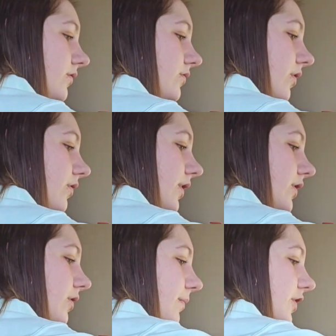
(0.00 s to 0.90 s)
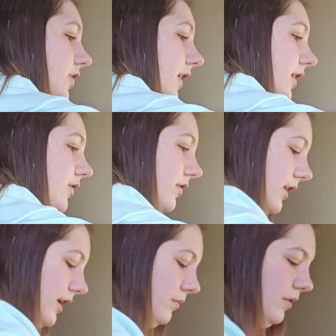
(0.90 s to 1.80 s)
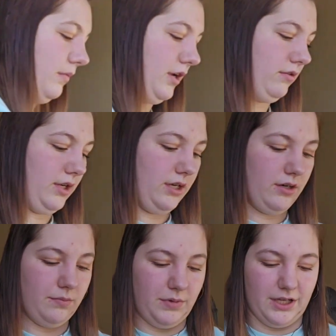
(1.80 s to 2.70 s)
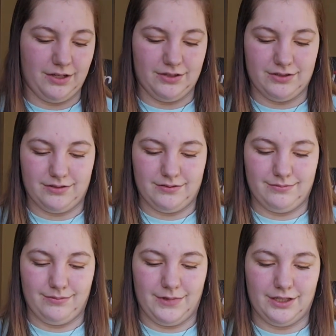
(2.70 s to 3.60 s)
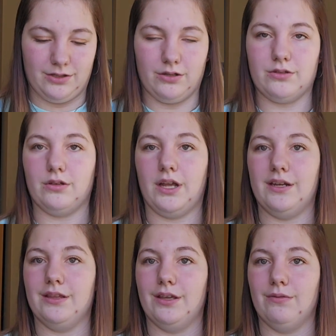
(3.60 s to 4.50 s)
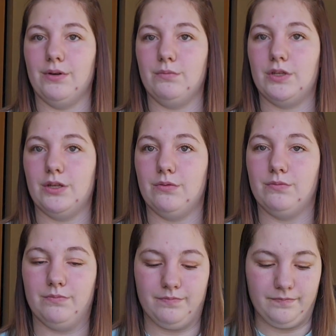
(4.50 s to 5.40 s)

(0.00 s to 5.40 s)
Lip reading: There's only so much I can do to keep them out of here, because it's also kind of their room too.